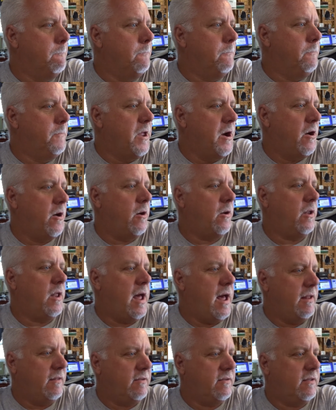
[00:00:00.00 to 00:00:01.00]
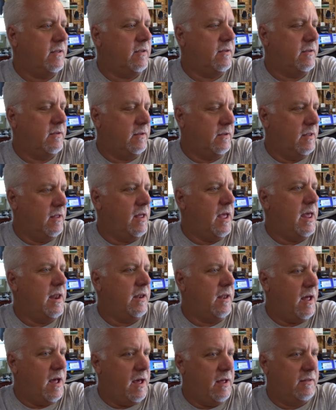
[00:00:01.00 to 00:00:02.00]
there are lots and
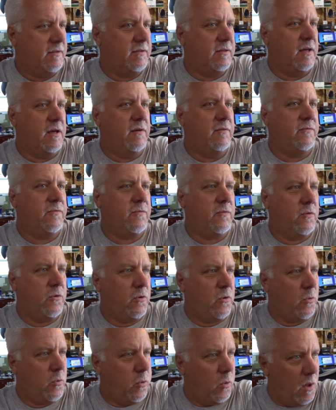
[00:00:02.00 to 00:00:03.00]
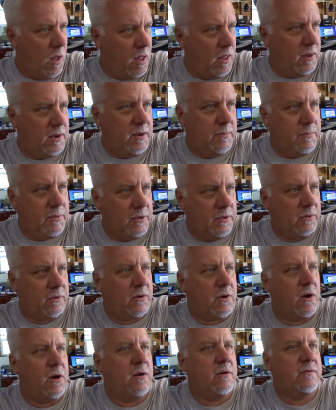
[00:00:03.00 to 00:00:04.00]
lots of quality built
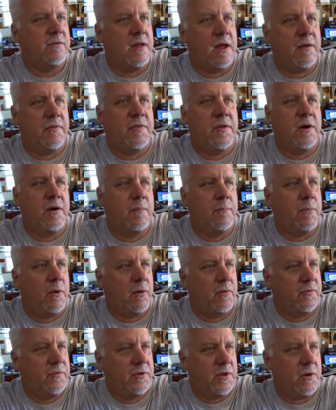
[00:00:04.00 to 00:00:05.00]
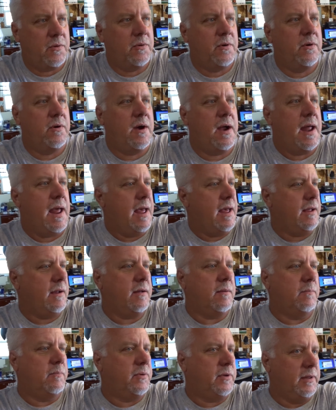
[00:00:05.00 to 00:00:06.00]
cars out there, both donor and
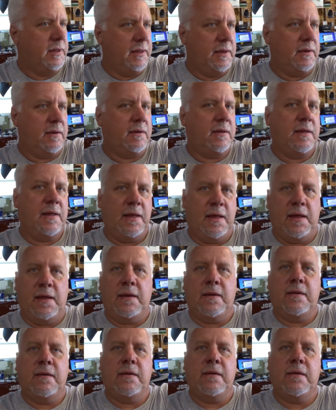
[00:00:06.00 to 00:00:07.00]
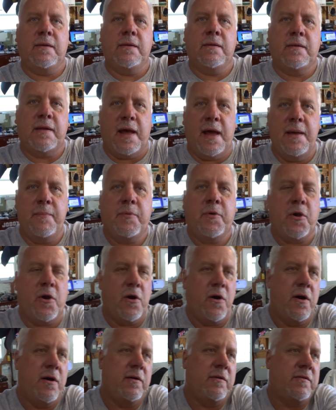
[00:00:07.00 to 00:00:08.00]
complete kit type
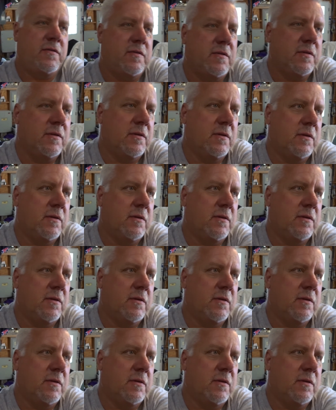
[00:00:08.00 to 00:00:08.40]
cars.